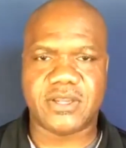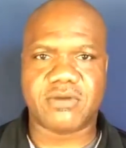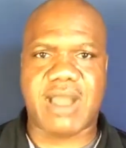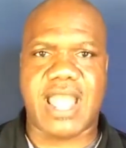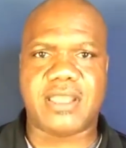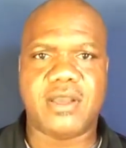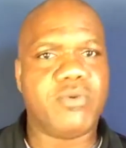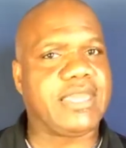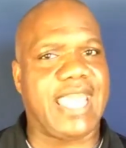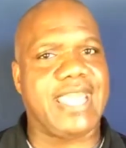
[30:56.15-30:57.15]
right?
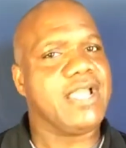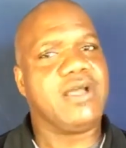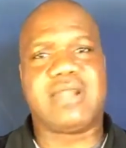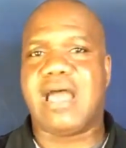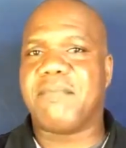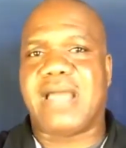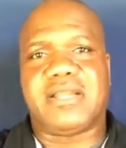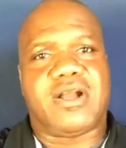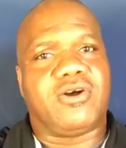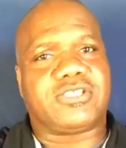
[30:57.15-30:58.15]
We can't. Now I'm about
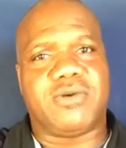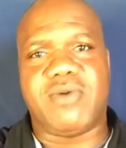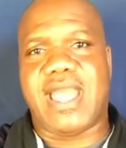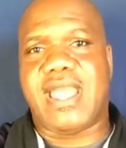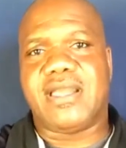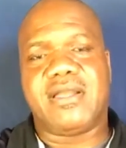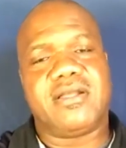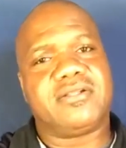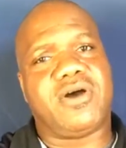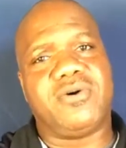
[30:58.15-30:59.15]
to go somewhere
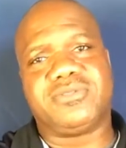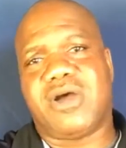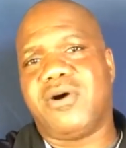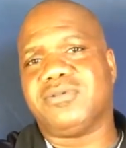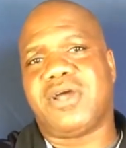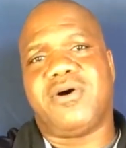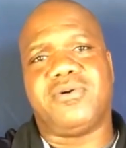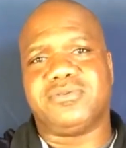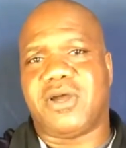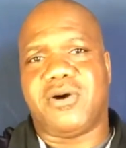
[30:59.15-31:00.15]
don't, don't,
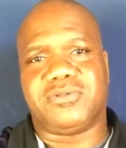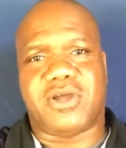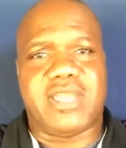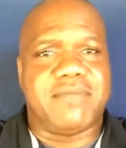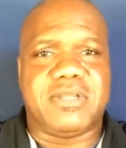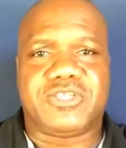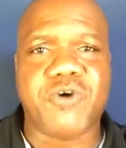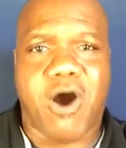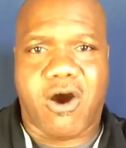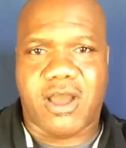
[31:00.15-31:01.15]
don't, don't, don't hit me too
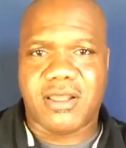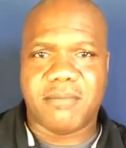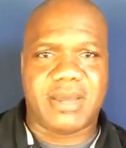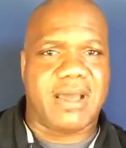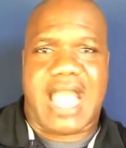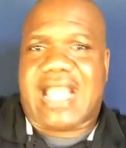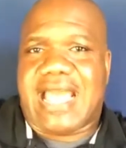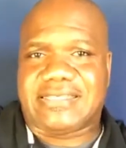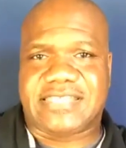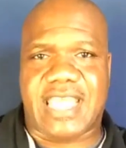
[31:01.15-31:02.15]
hard. But I, I
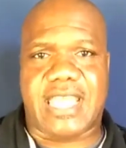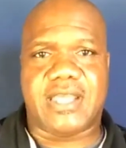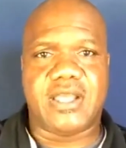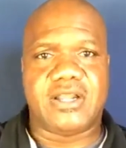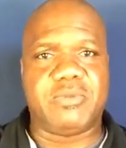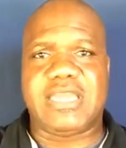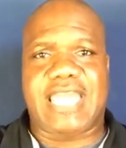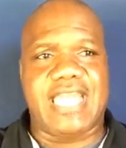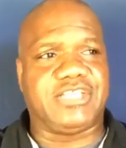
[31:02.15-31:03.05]
gotta say it. We can't